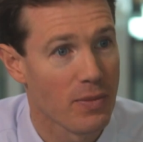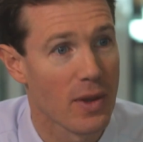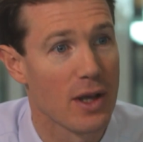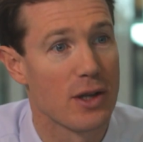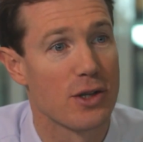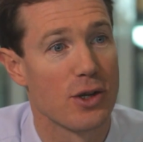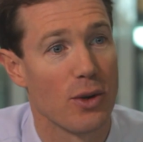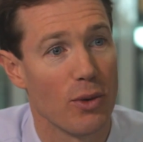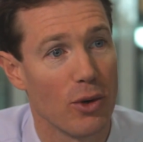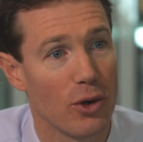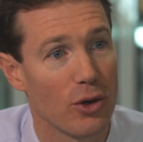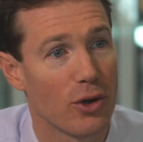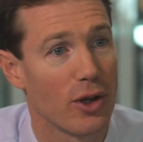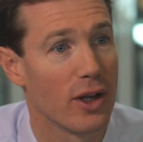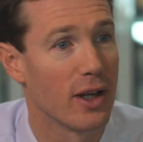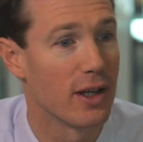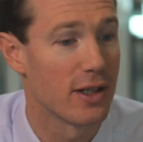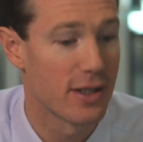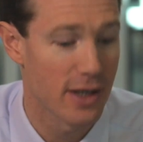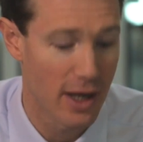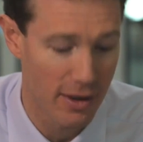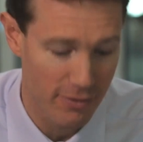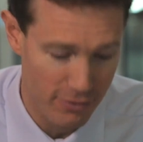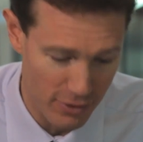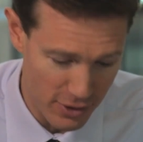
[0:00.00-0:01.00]
So we're looking at
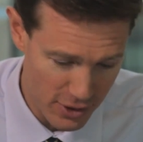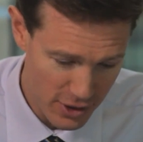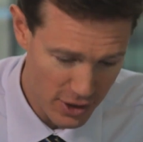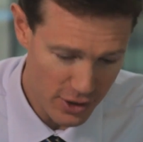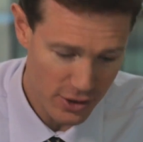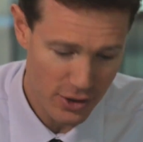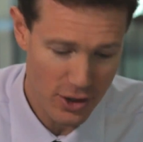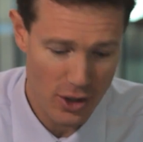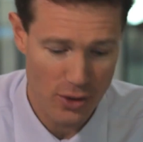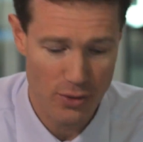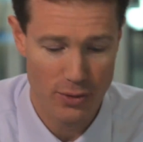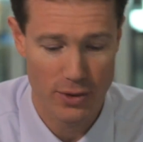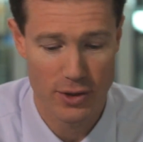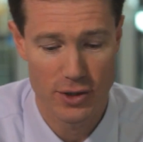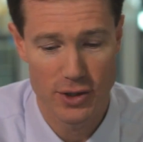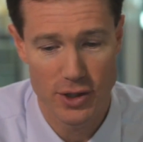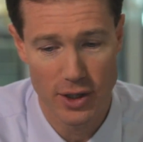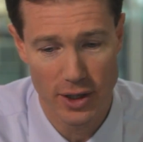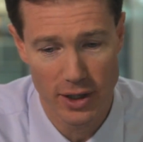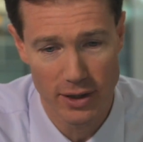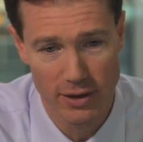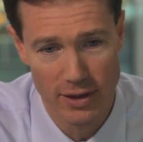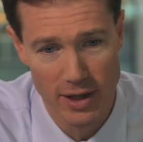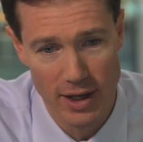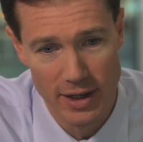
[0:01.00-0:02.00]
San Francisco, and we're
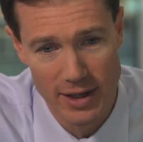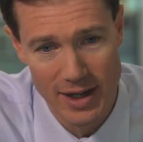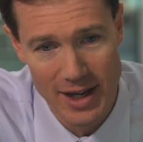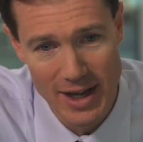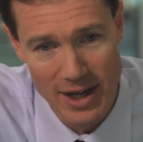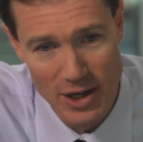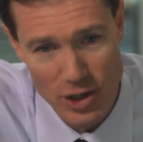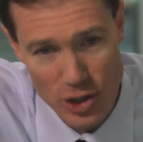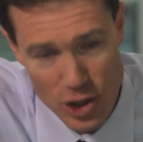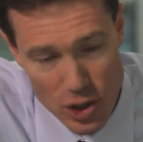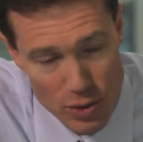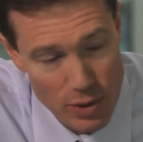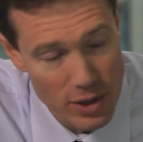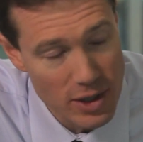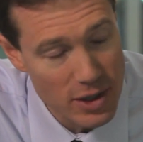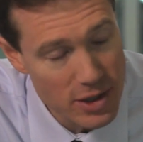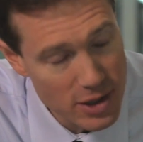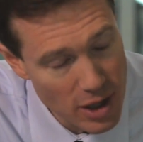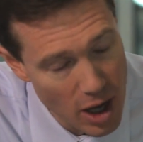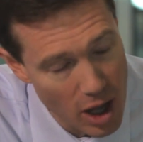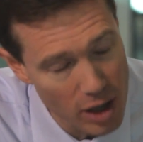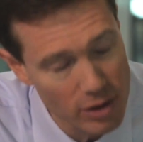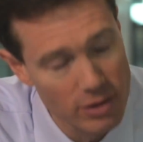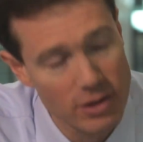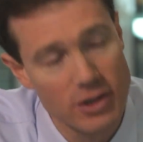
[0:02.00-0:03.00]
seeing that in US
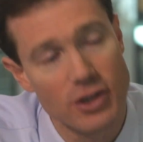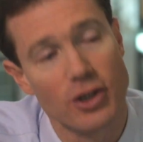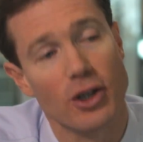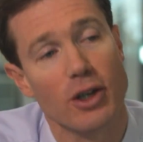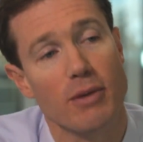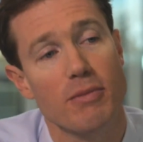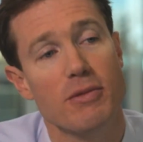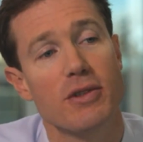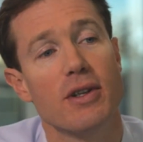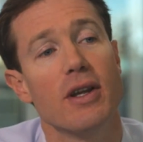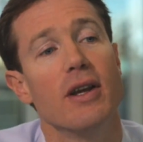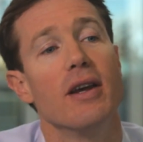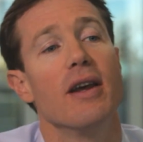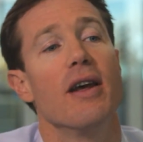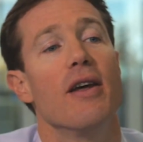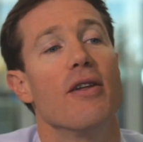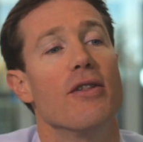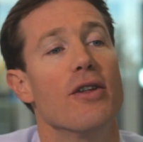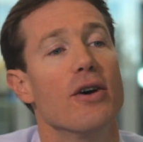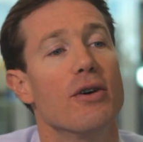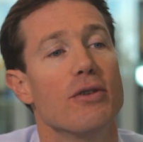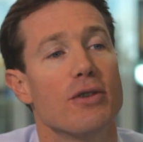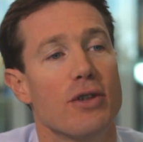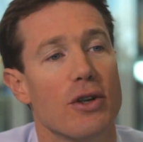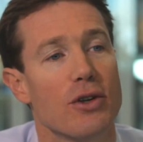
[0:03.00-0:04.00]
dollar terms,
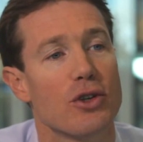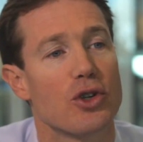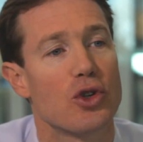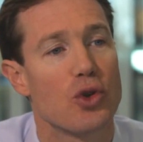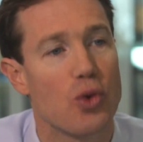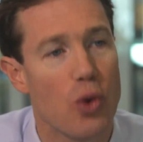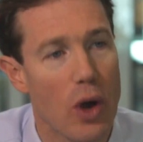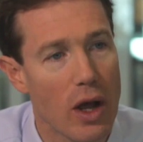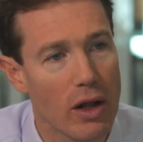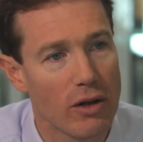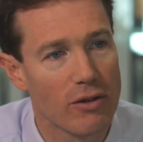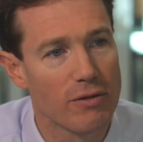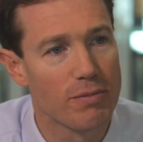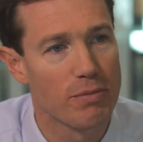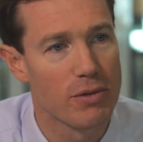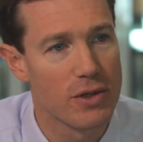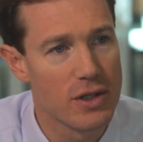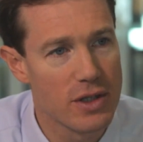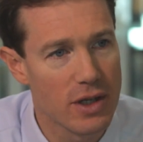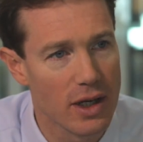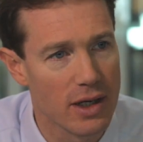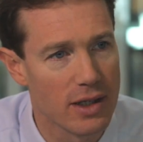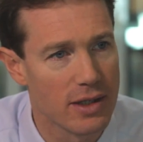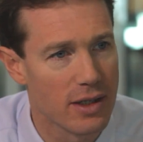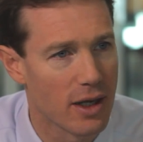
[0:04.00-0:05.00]
those are
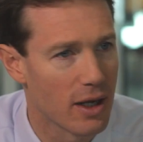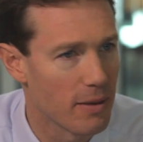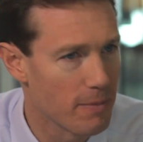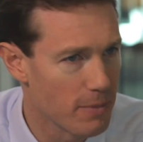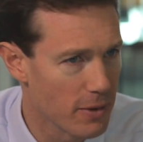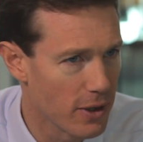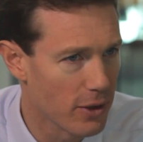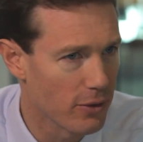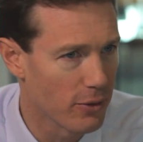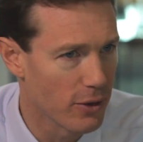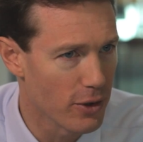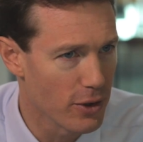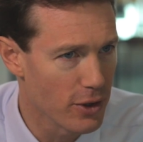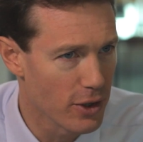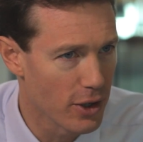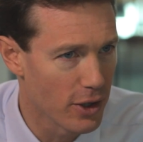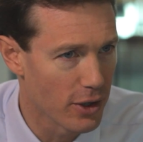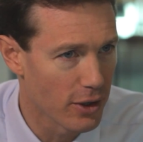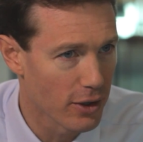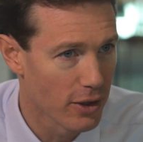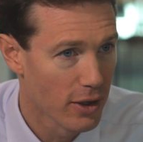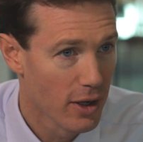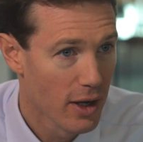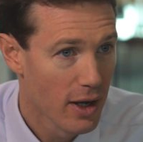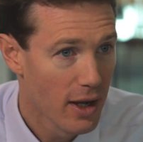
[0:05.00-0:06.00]
12% up year on
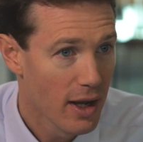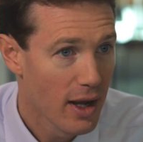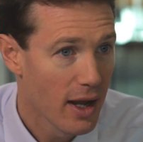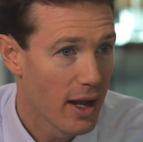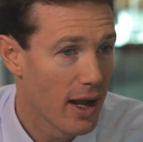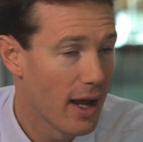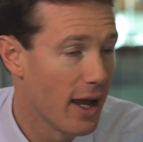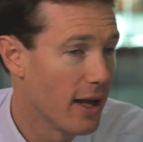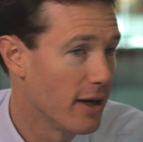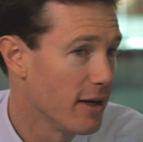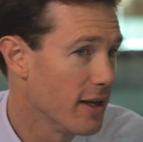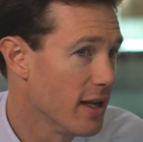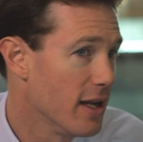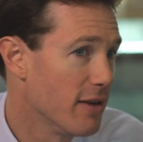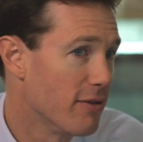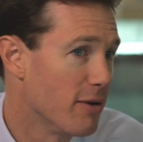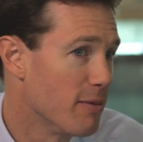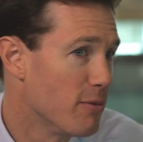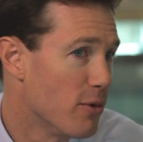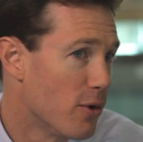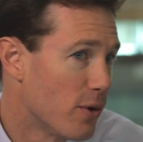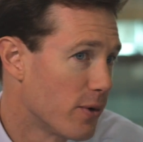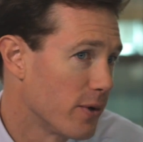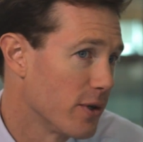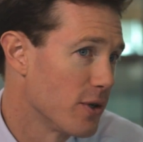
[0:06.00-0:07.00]
year, and even
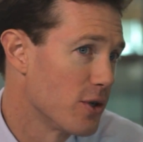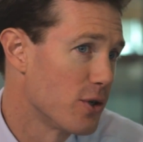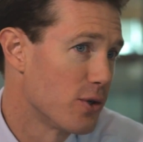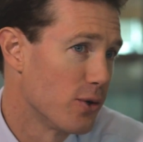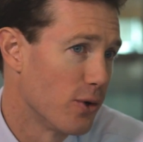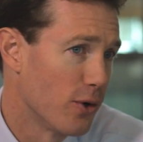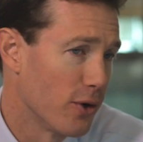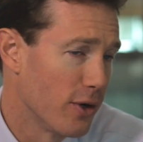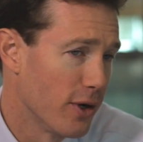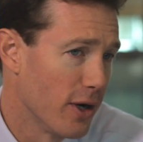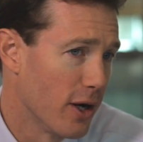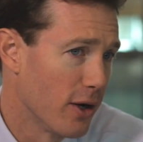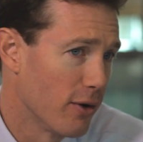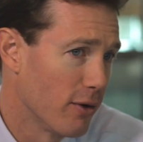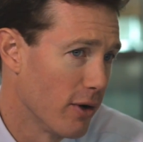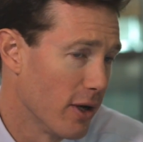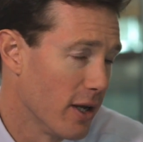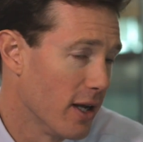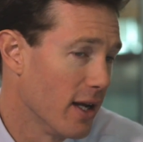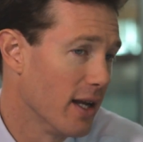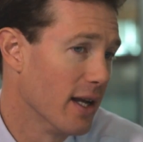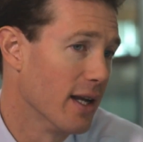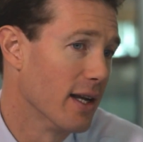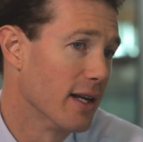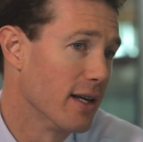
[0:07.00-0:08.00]
more extraordinarily
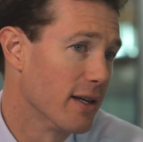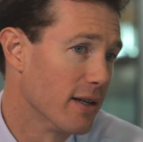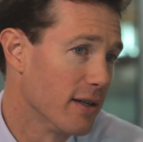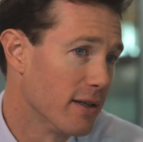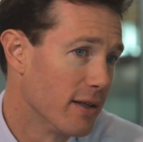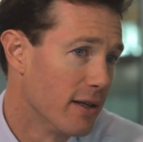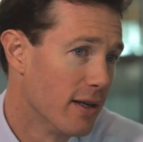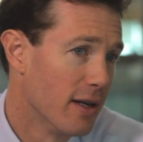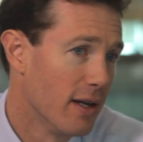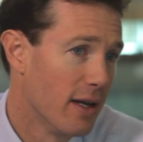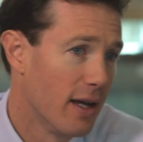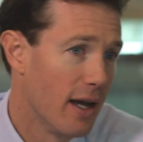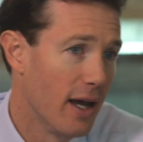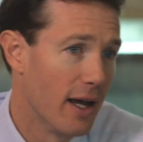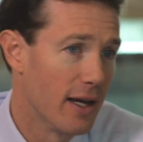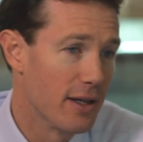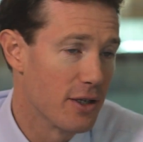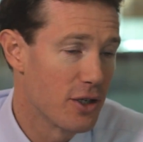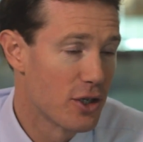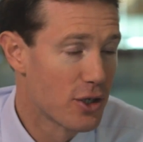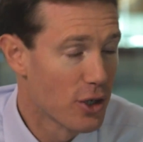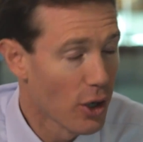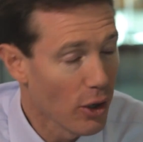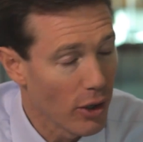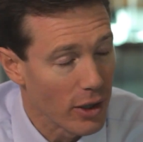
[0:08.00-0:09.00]
in
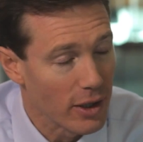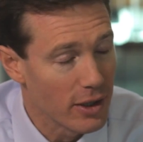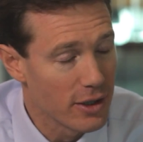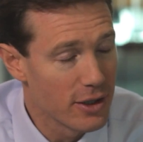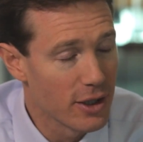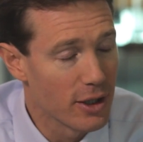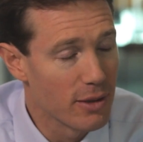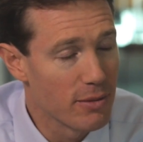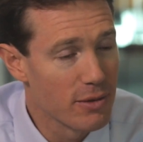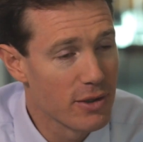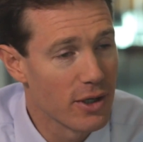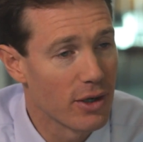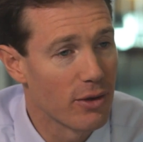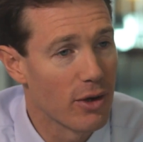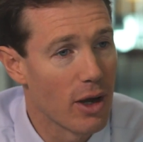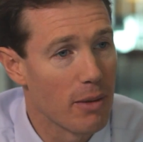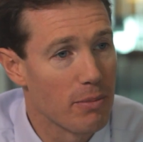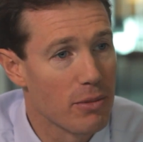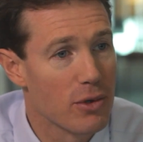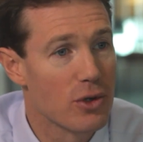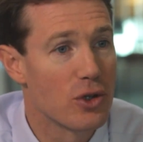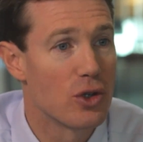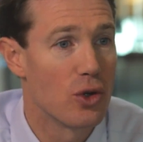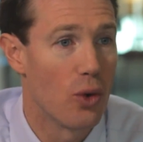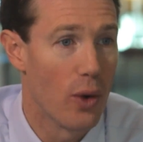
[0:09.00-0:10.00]
sterling terms, they're
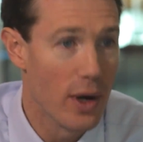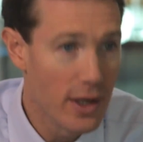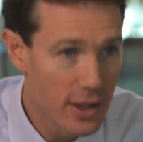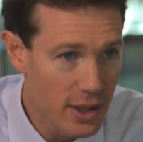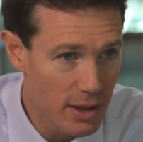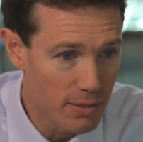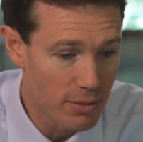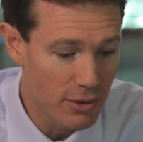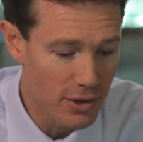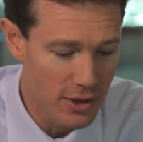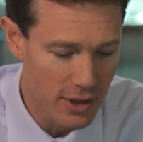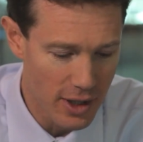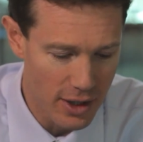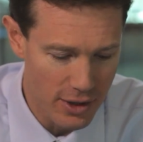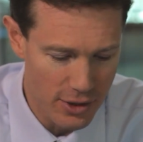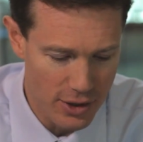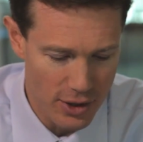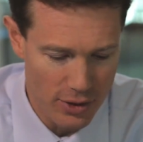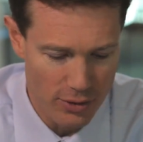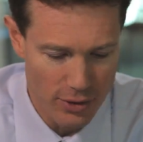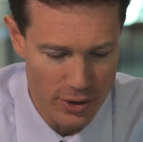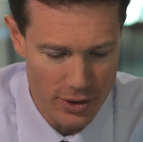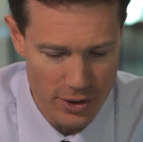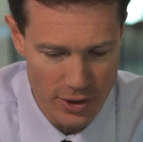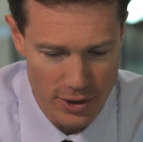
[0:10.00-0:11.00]
up 20%
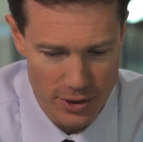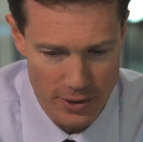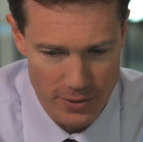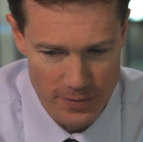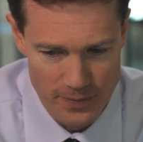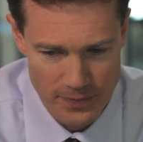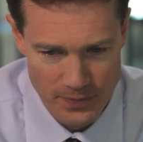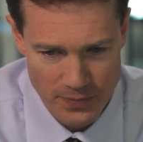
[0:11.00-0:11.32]
year on year.